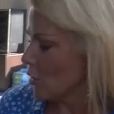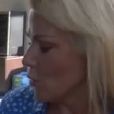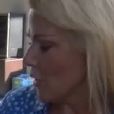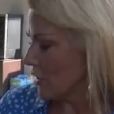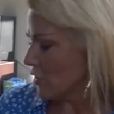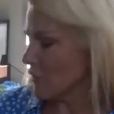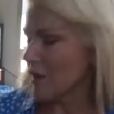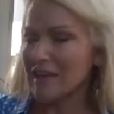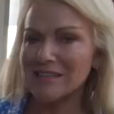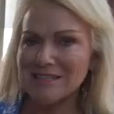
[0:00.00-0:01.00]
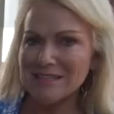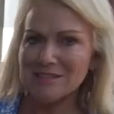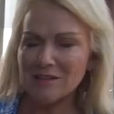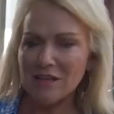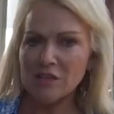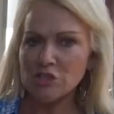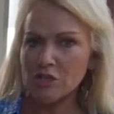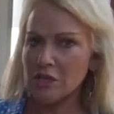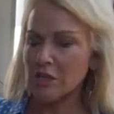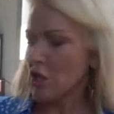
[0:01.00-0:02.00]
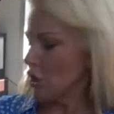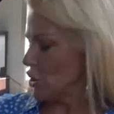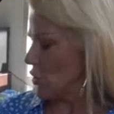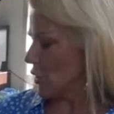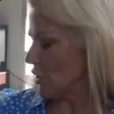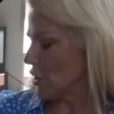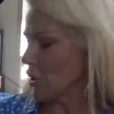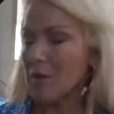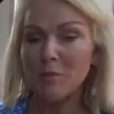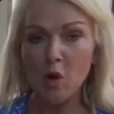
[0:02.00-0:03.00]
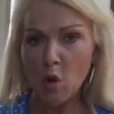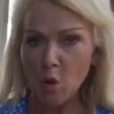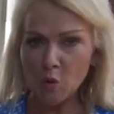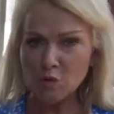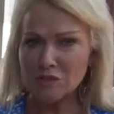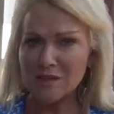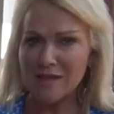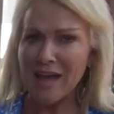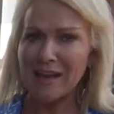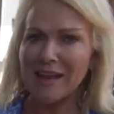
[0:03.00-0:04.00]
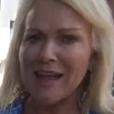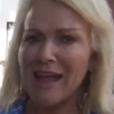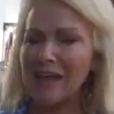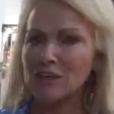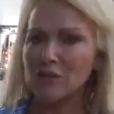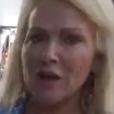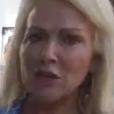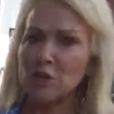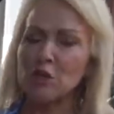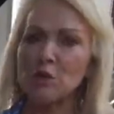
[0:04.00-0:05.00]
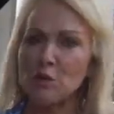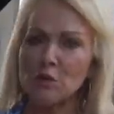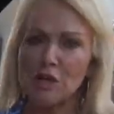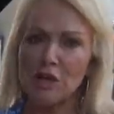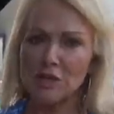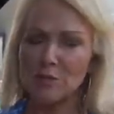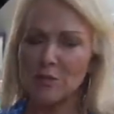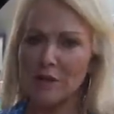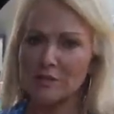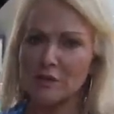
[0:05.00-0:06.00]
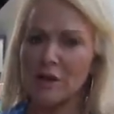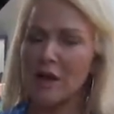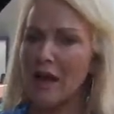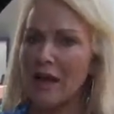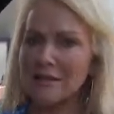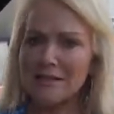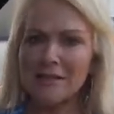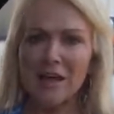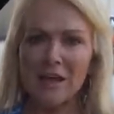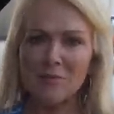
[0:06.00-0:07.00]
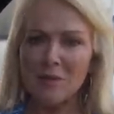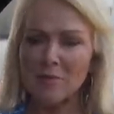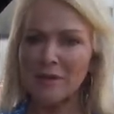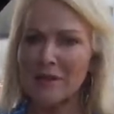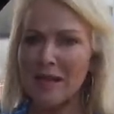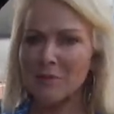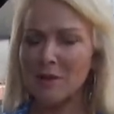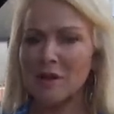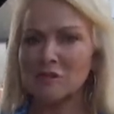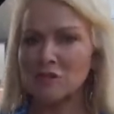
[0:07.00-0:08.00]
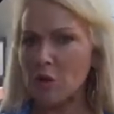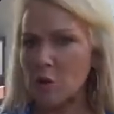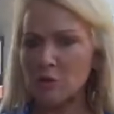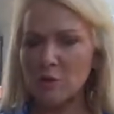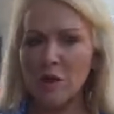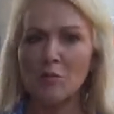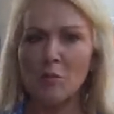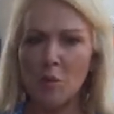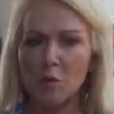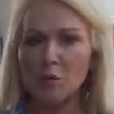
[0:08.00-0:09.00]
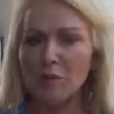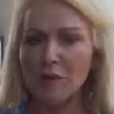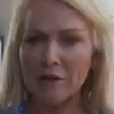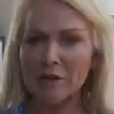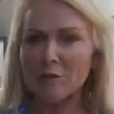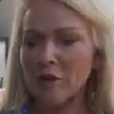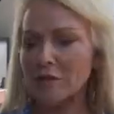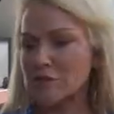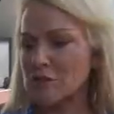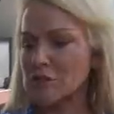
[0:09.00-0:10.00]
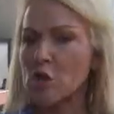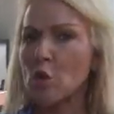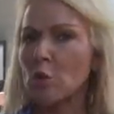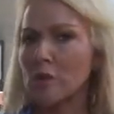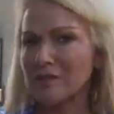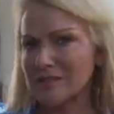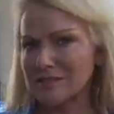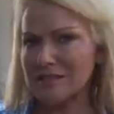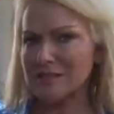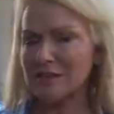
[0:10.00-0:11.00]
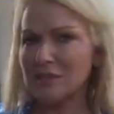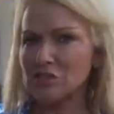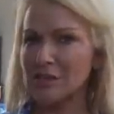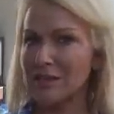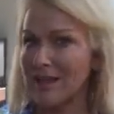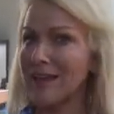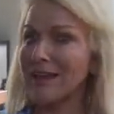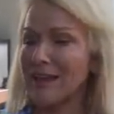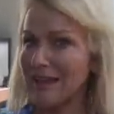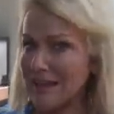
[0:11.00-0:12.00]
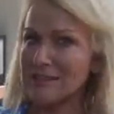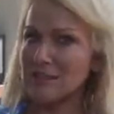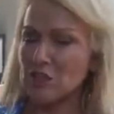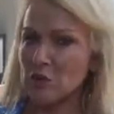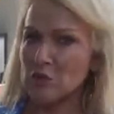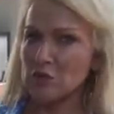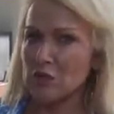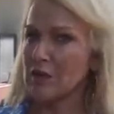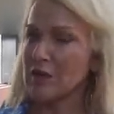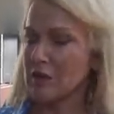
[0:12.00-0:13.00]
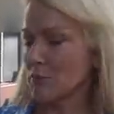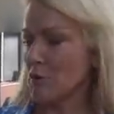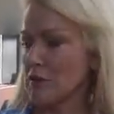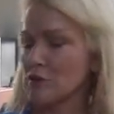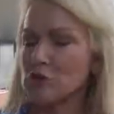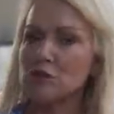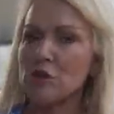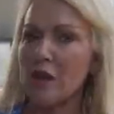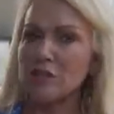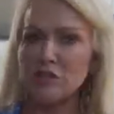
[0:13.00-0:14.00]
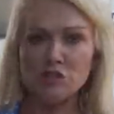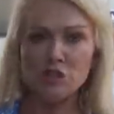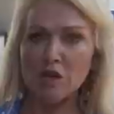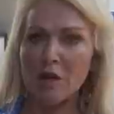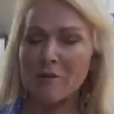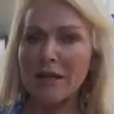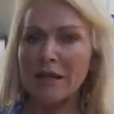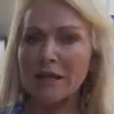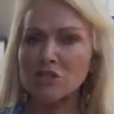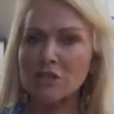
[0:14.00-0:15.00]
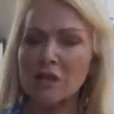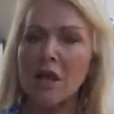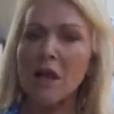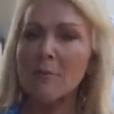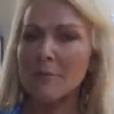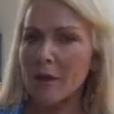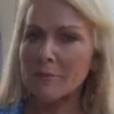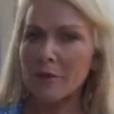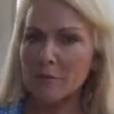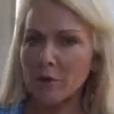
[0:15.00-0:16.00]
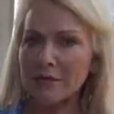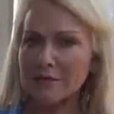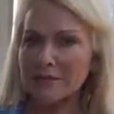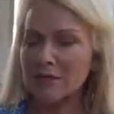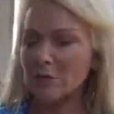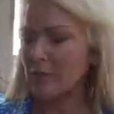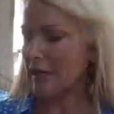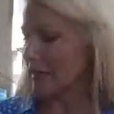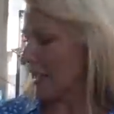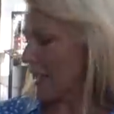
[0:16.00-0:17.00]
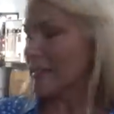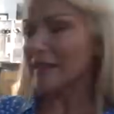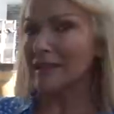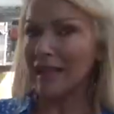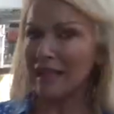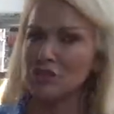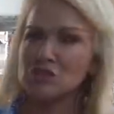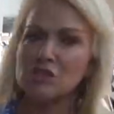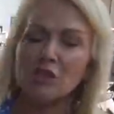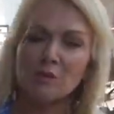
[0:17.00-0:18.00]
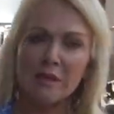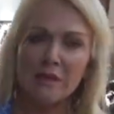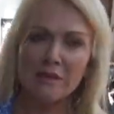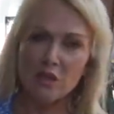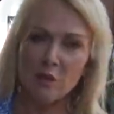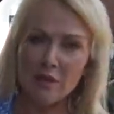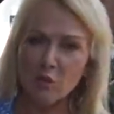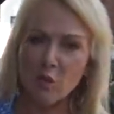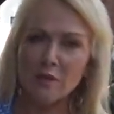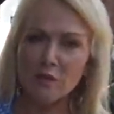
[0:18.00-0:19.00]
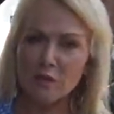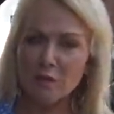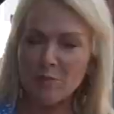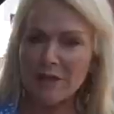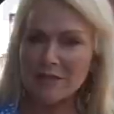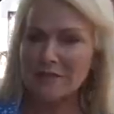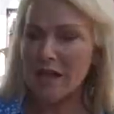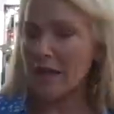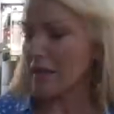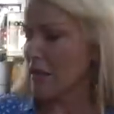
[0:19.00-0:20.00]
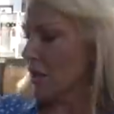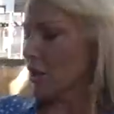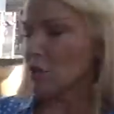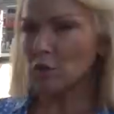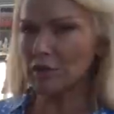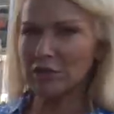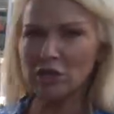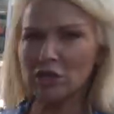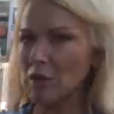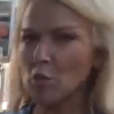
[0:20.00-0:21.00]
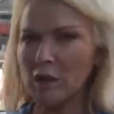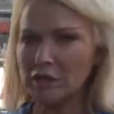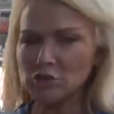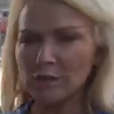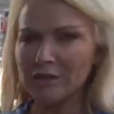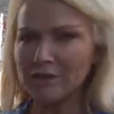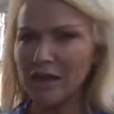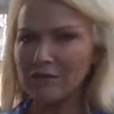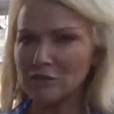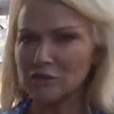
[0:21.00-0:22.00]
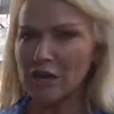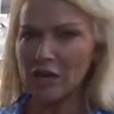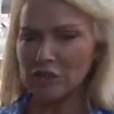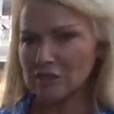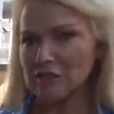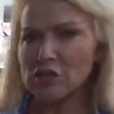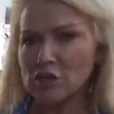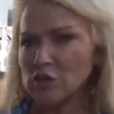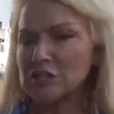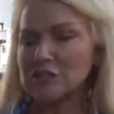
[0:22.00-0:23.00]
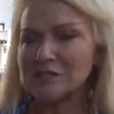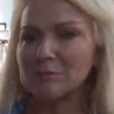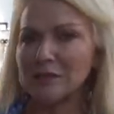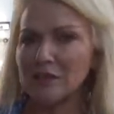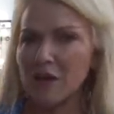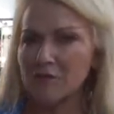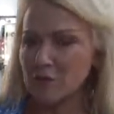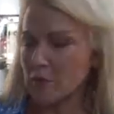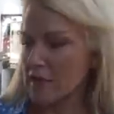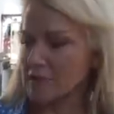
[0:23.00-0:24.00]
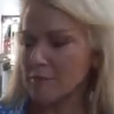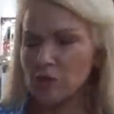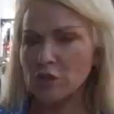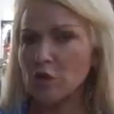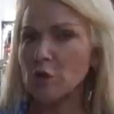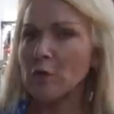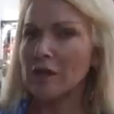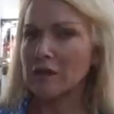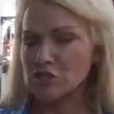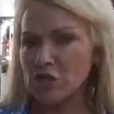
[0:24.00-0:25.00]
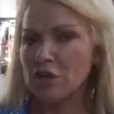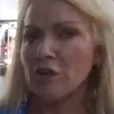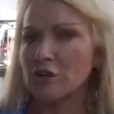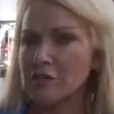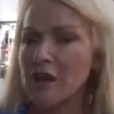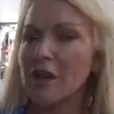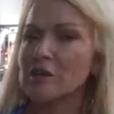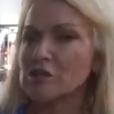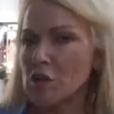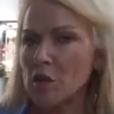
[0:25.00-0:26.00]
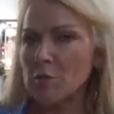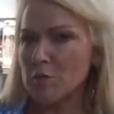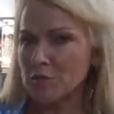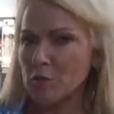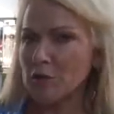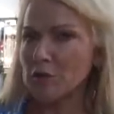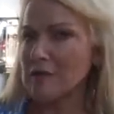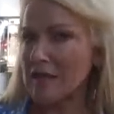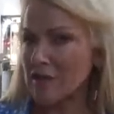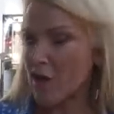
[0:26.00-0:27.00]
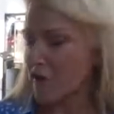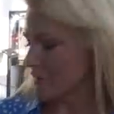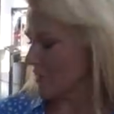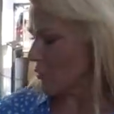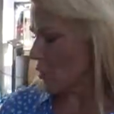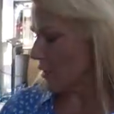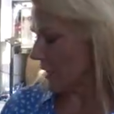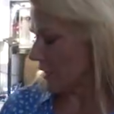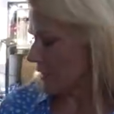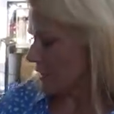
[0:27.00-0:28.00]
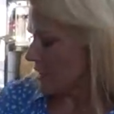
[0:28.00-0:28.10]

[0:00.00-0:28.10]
when you've got a diesel engine, you can hook up a hose to that and you've got a huge air compressor. I see a lot of people in the campgrounds toting around portable air compressors. With this diesel engine, it is a huge compressor. So I just turn on my engine, pump my brakes a little bit. The gauge is gonna read that you have 130 PSI. You're only gonna get 125 in your tires and then you can just bleed off the rest. But you can go around and check all your tires before you take off in the morning.